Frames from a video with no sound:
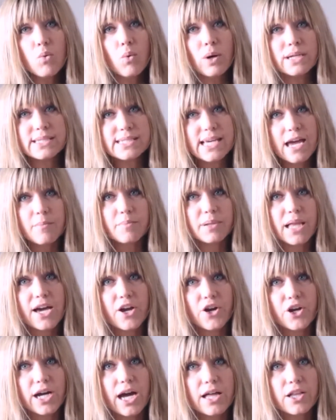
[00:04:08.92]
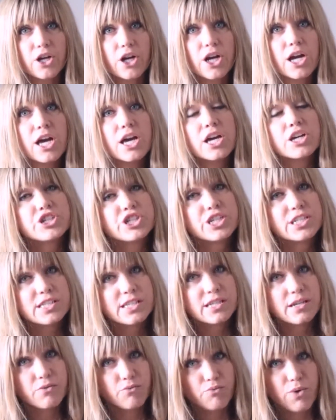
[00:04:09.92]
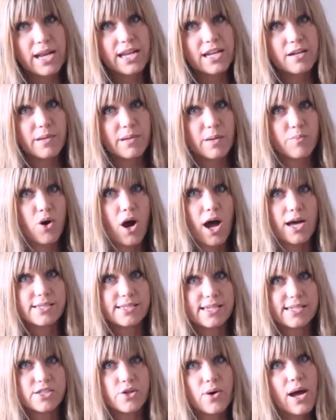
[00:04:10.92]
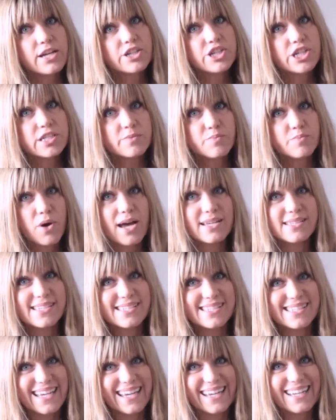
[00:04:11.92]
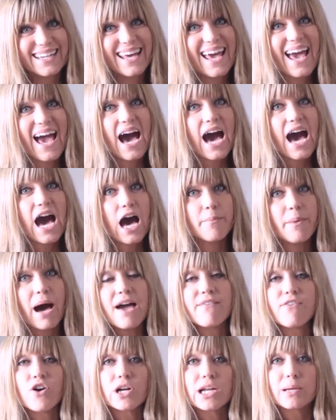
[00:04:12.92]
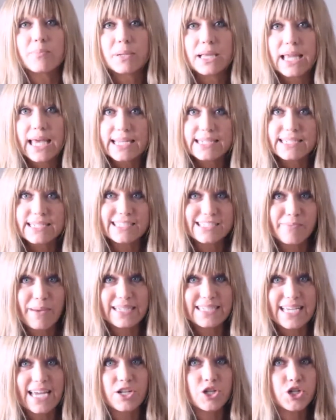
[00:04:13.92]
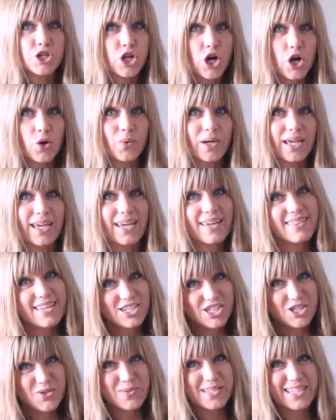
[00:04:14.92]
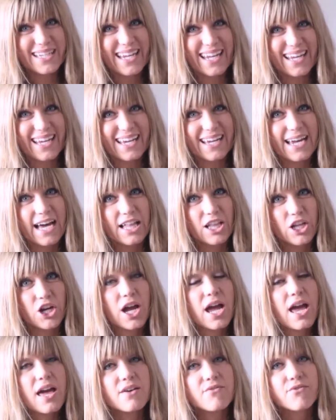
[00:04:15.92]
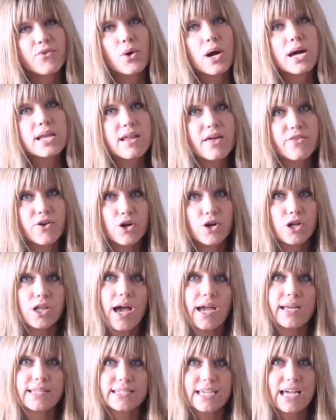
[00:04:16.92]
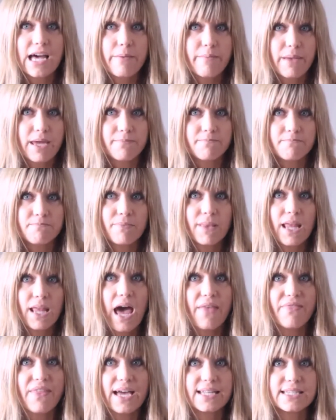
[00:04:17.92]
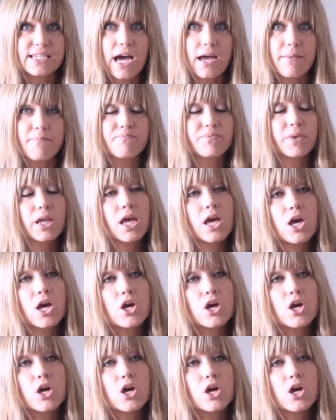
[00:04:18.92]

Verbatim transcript: Once I apply her color, she's ready to be processed. So as she's processing, um, I've already planned into my day knowing that she was getting a color for another client to come in at that time.